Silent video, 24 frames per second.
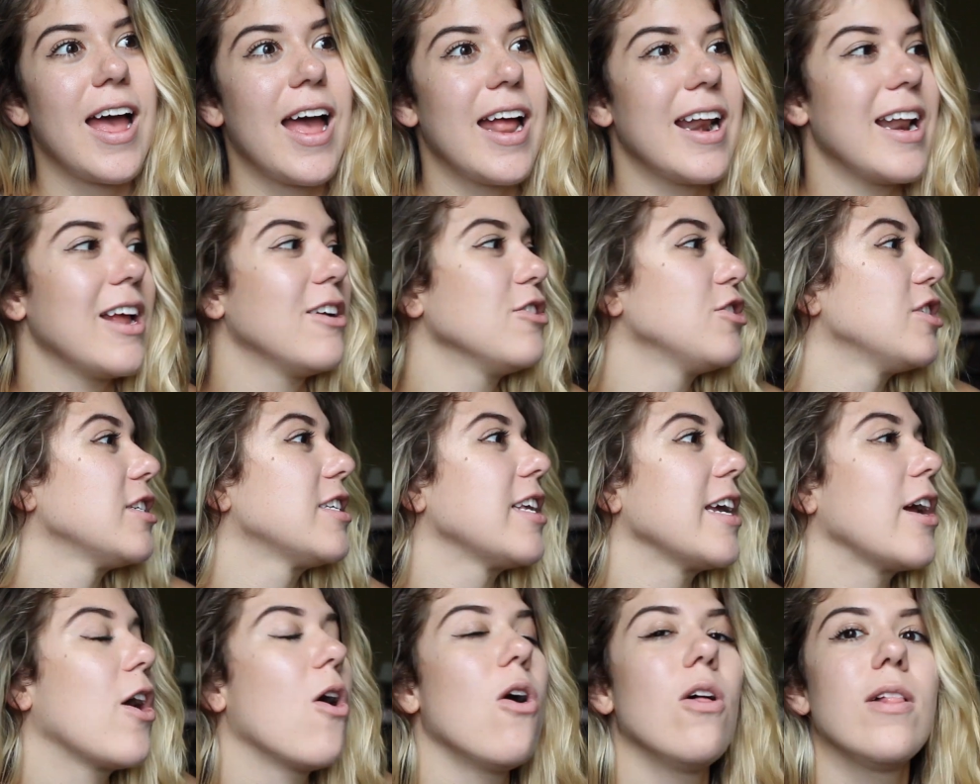And I was just
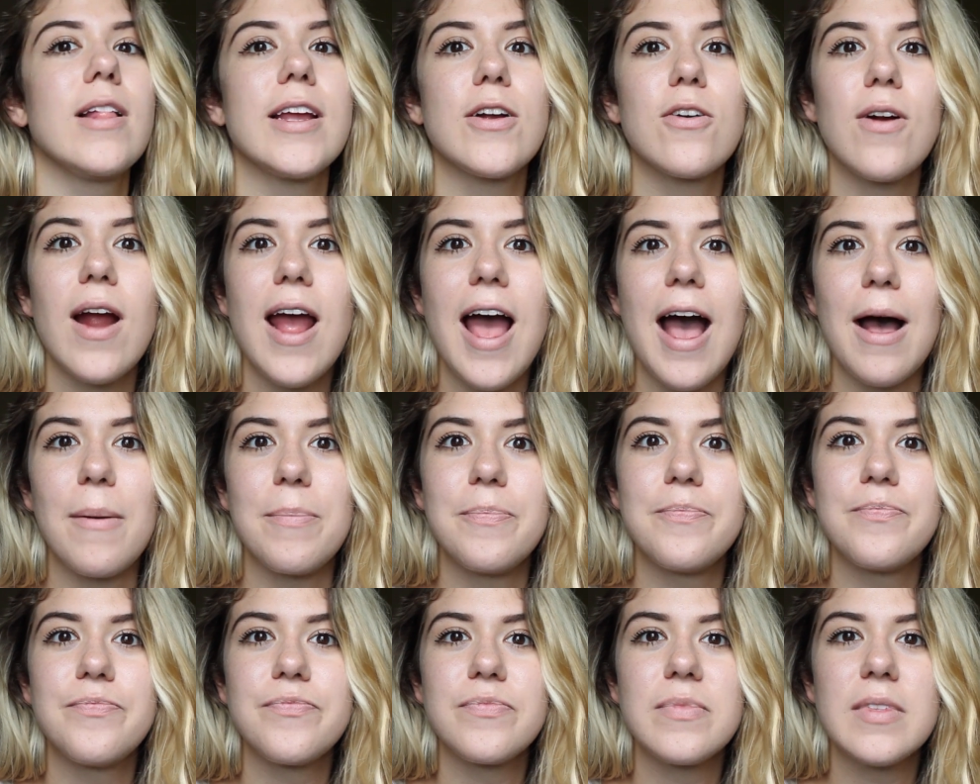like, holy
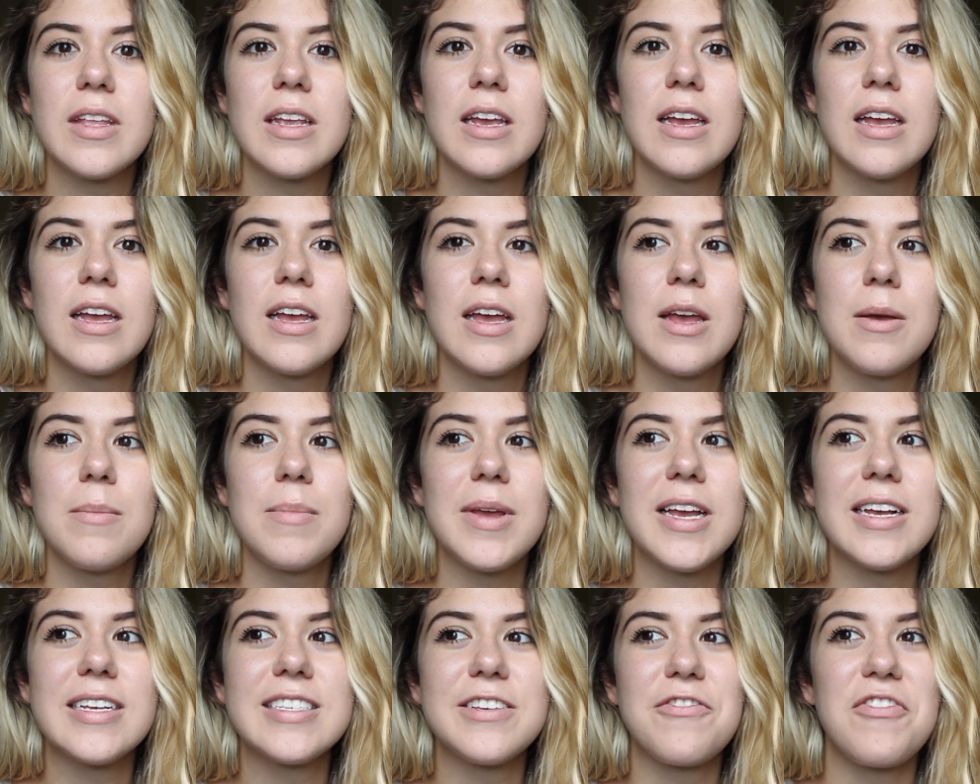crap.
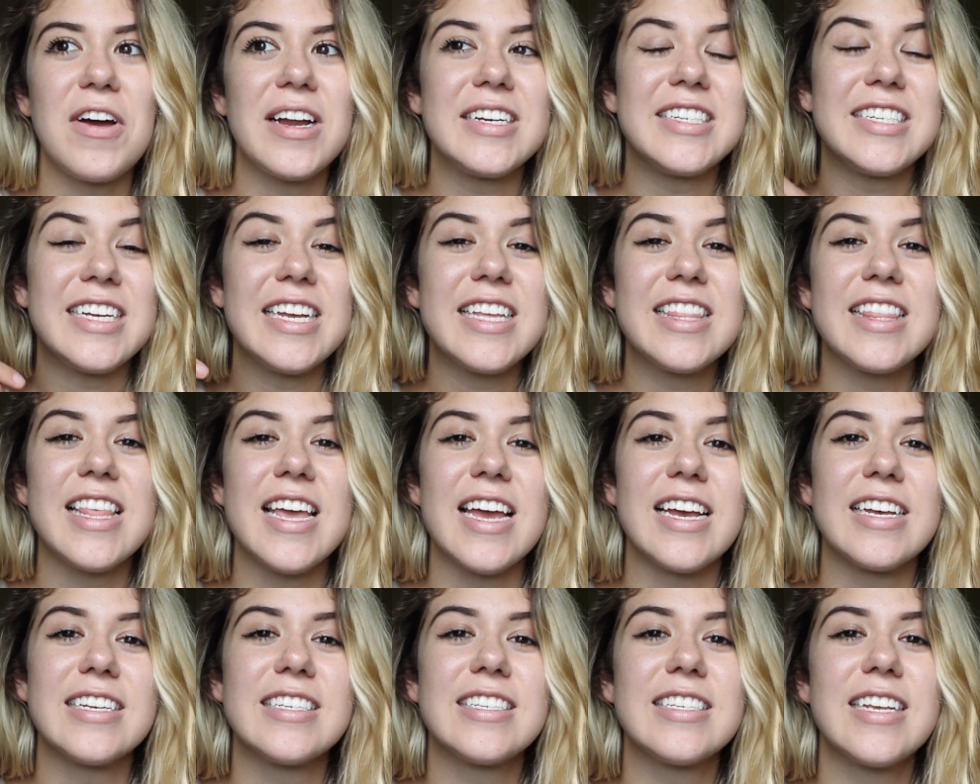Because if I did
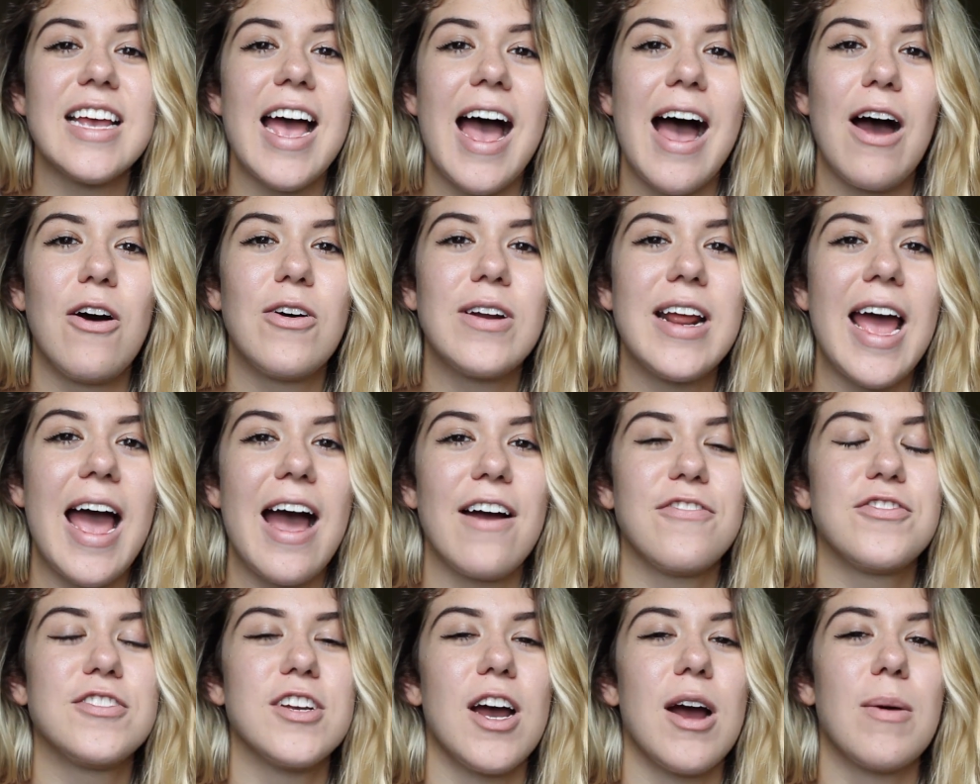this, I would
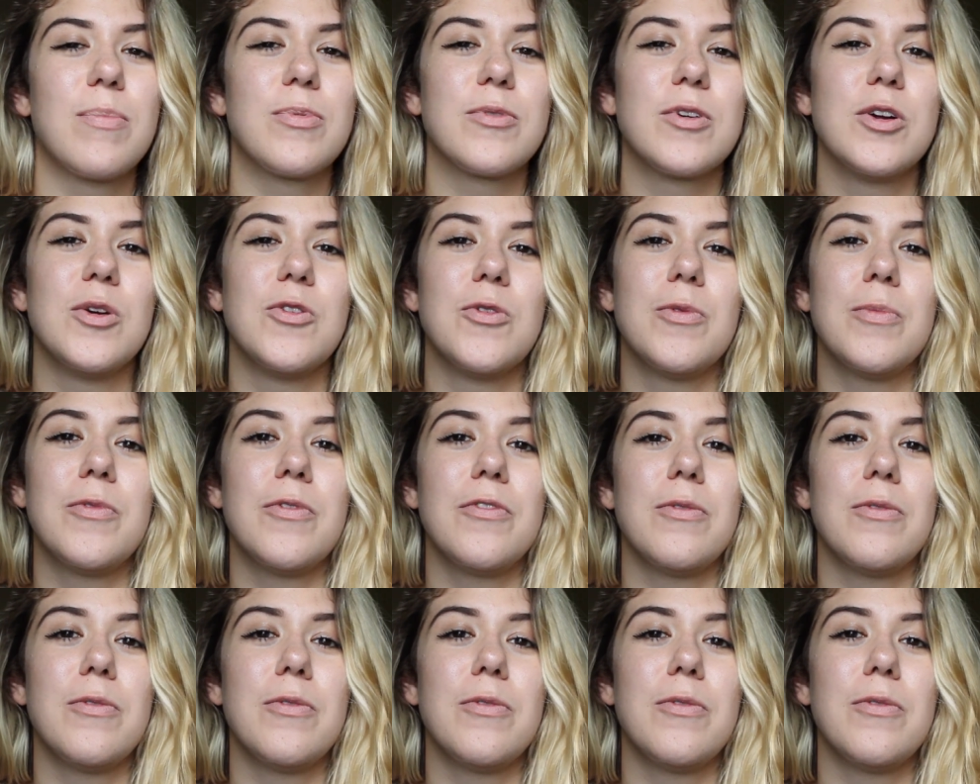have to uproot